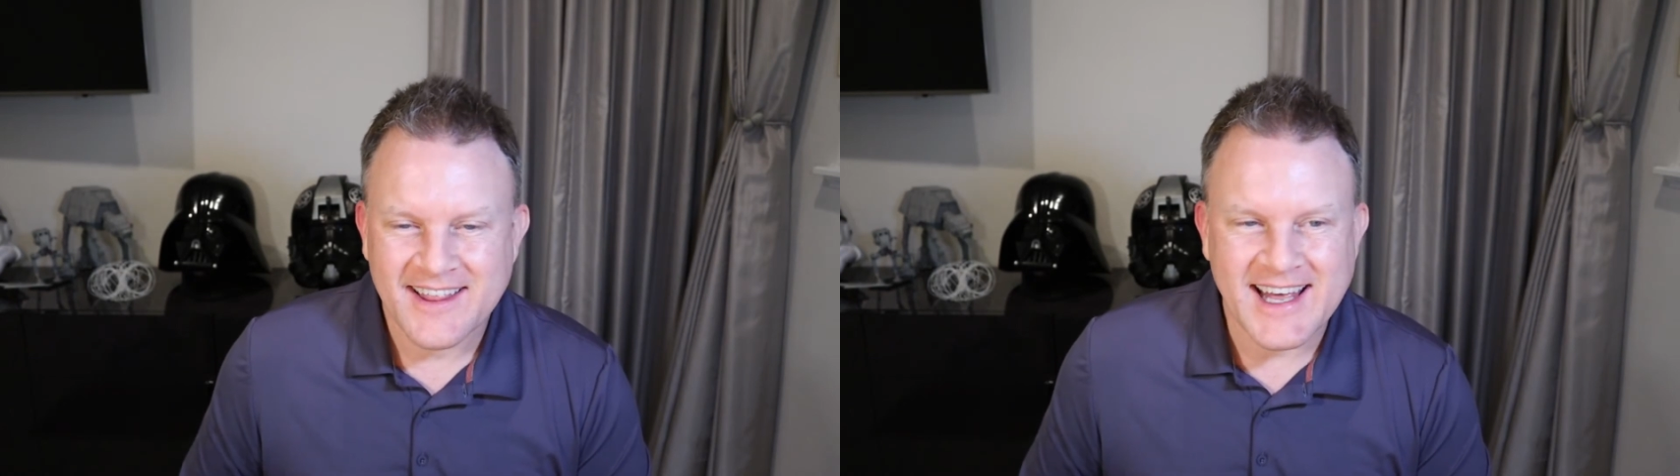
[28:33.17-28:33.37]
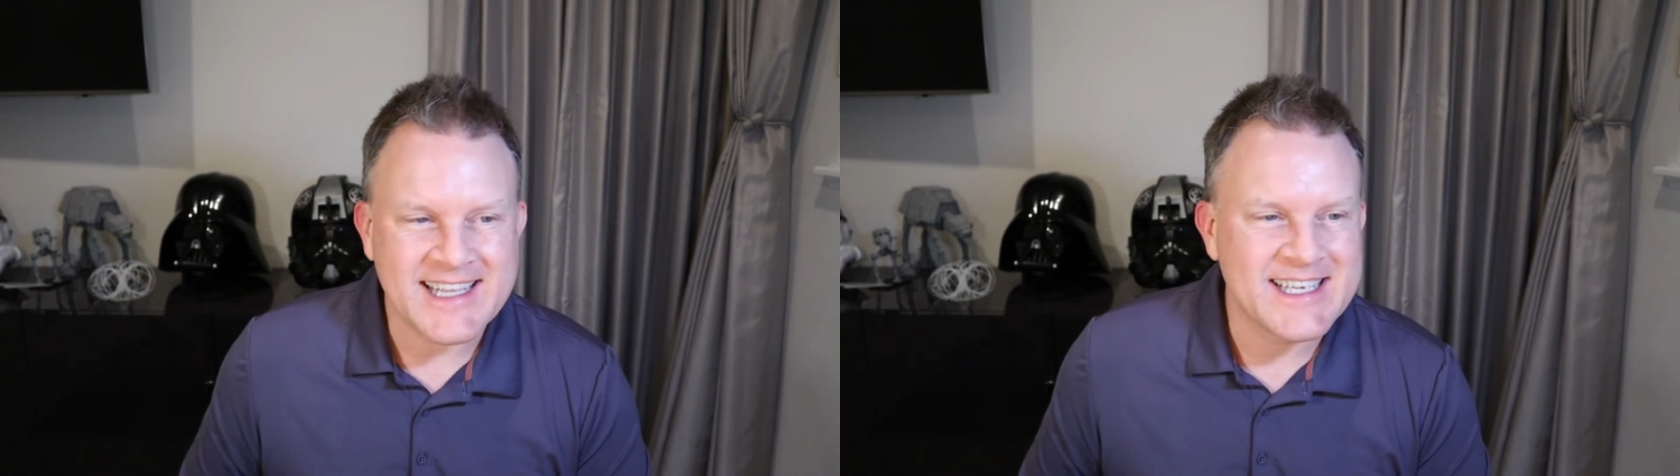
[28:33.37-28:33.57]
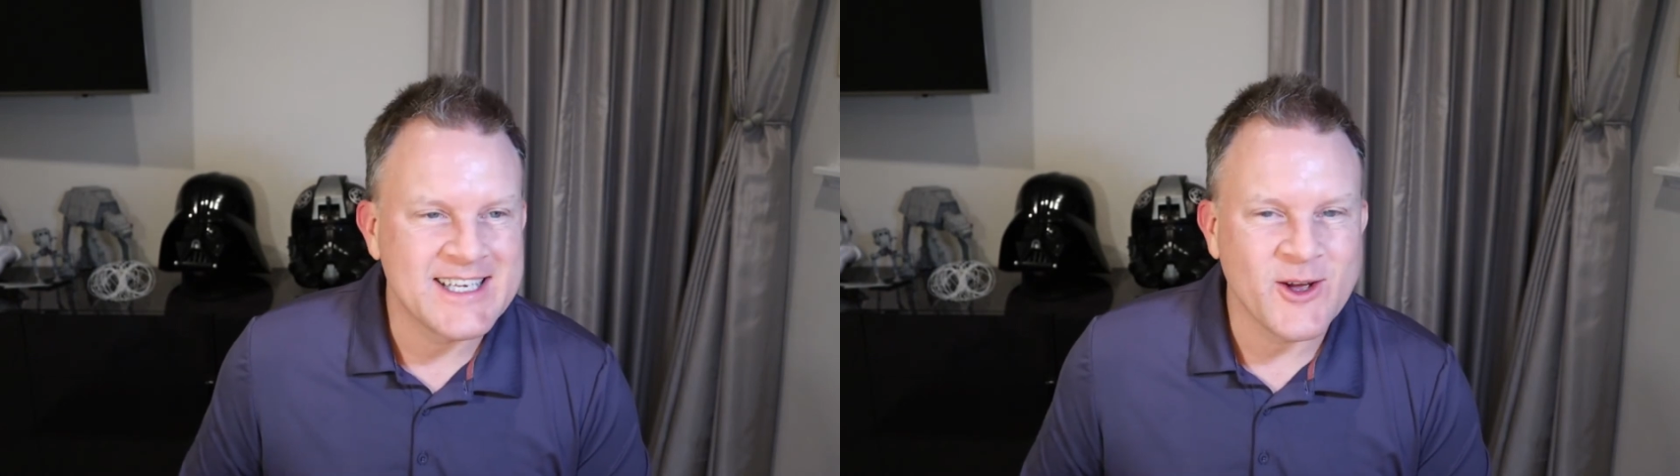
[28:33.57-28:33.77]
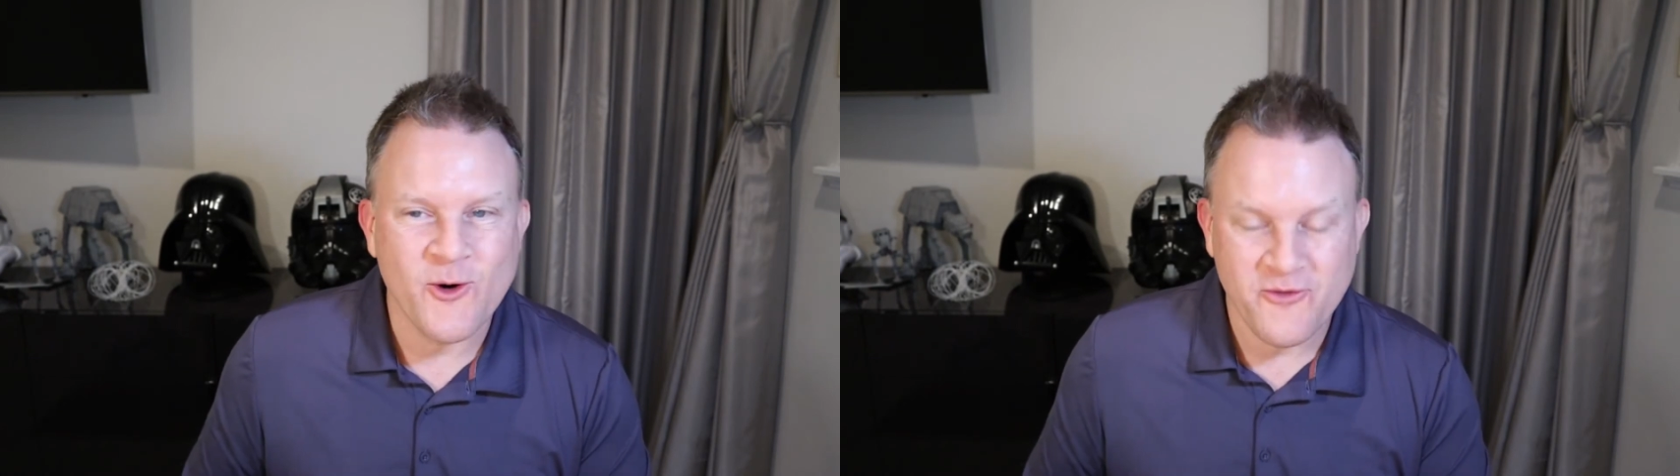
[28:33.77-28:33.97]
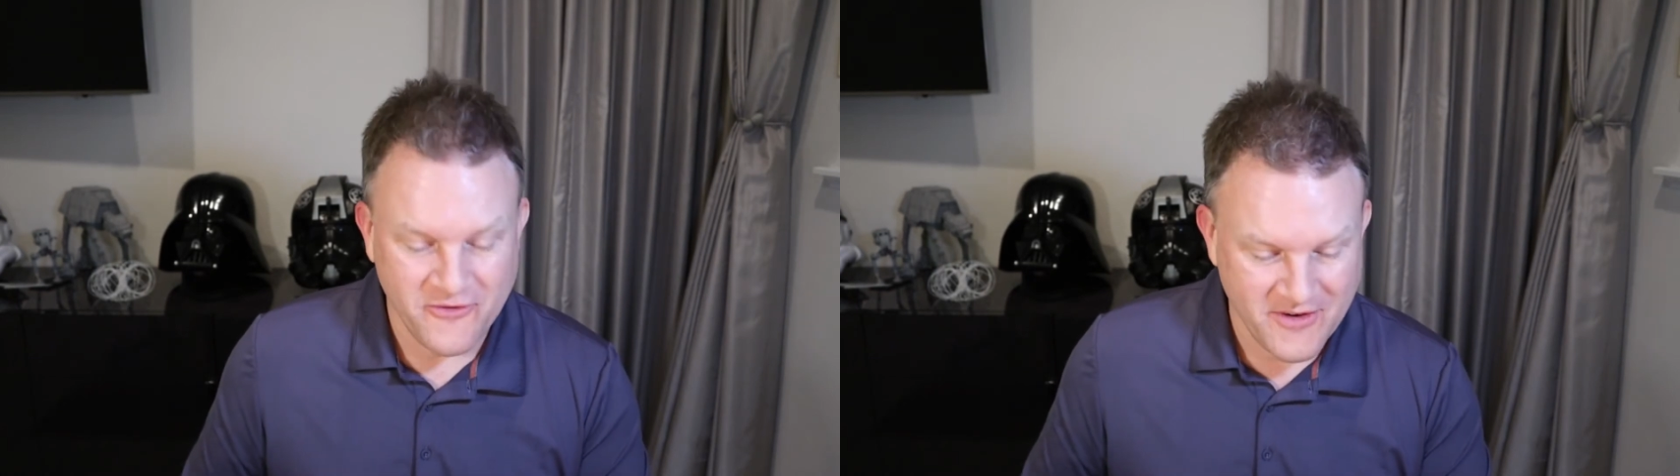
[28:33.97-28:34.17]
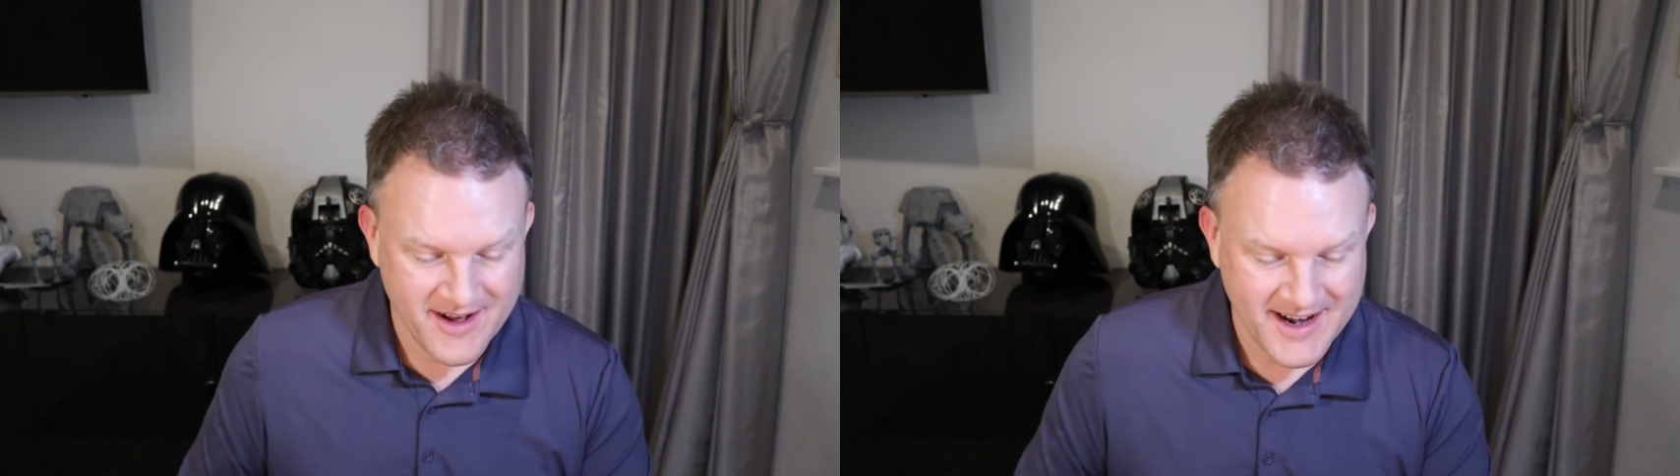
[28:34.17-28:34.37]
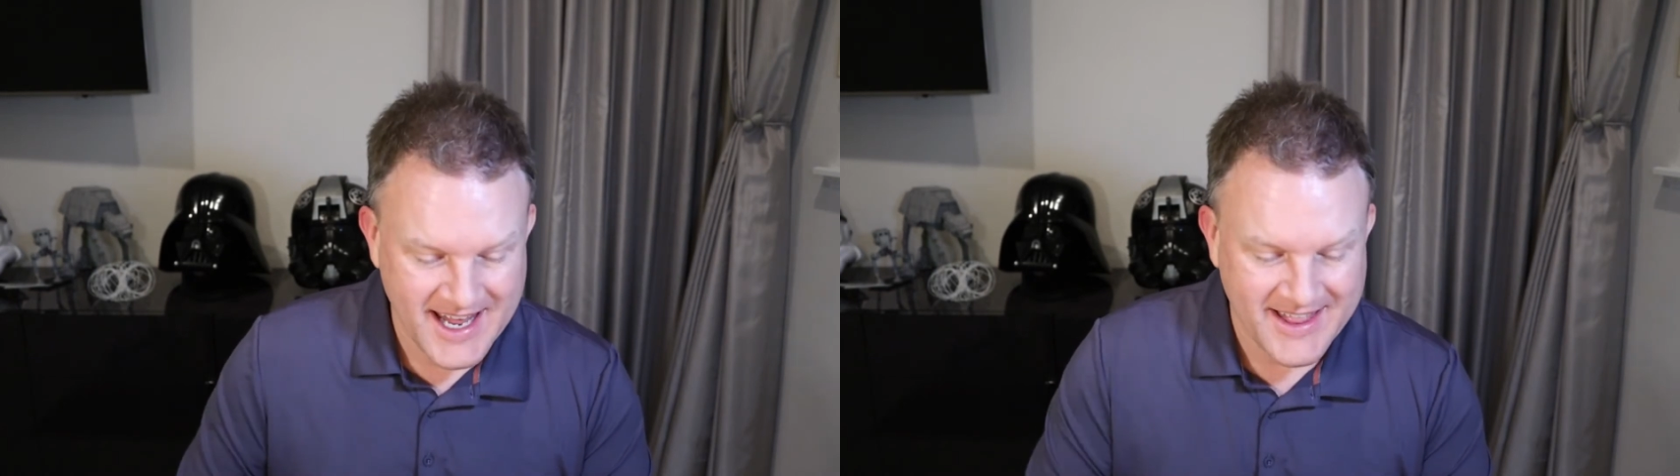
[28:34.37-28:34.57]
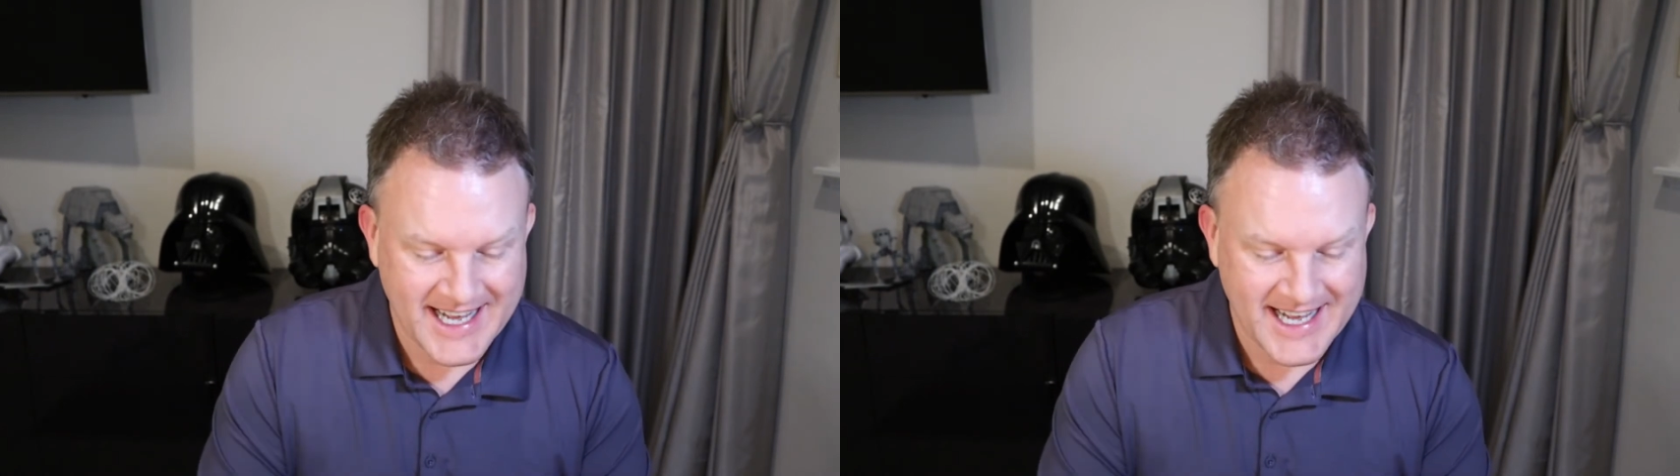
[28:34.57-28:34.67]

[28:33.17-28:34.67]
That's so funny.